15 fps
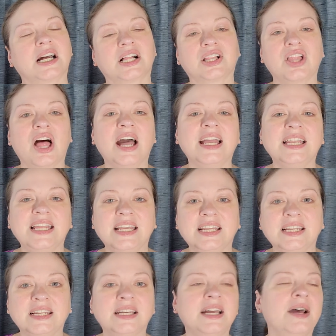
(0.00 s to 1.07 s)

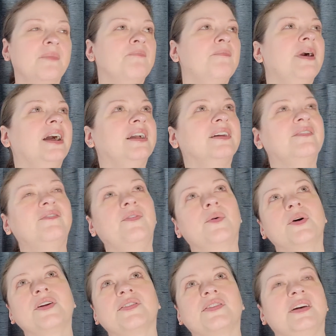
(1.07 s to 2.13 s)
gliding back and
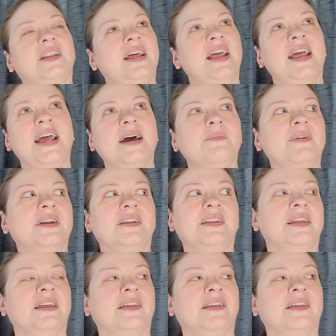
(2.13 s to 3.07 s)
forth in a hammock